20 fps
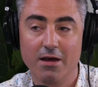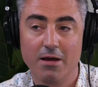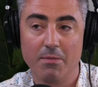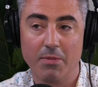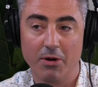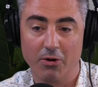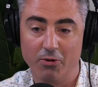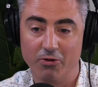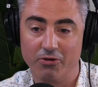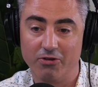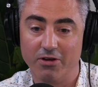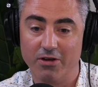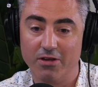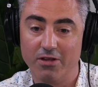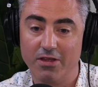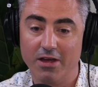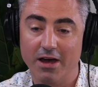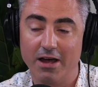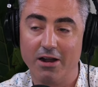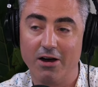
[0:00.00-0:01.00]
but also
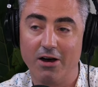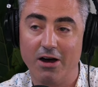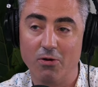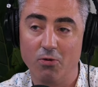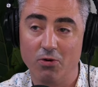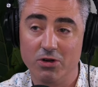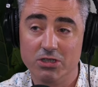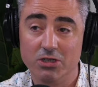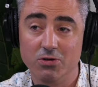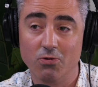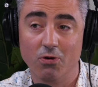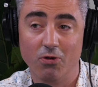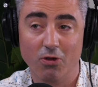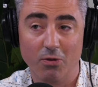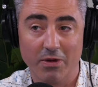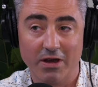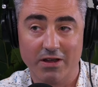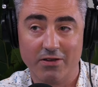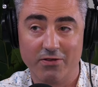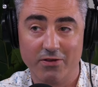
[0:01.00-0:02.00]
that I wish you all the
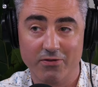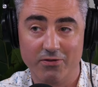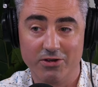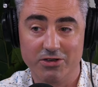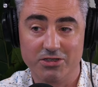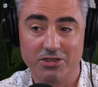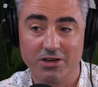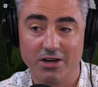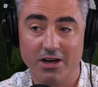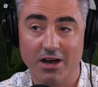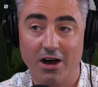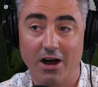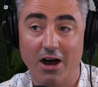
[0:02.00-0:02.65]
best for the future.